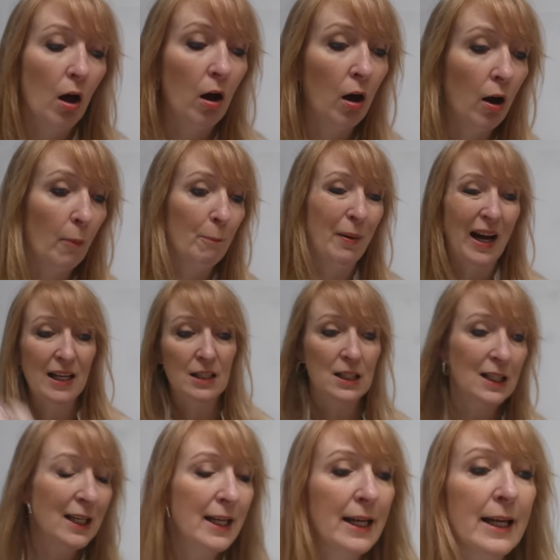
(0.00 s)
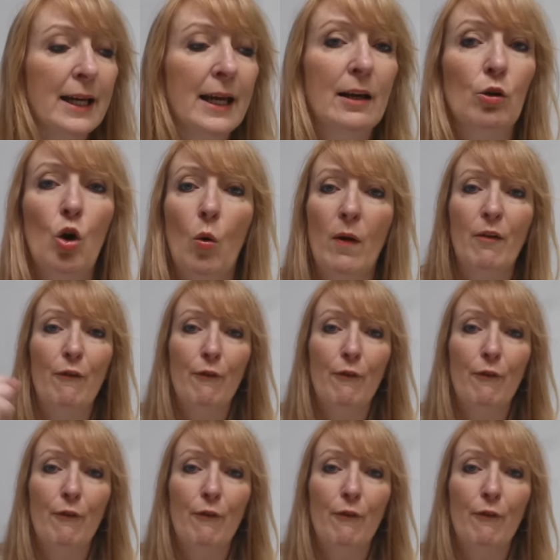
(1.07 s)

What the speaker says: battling and going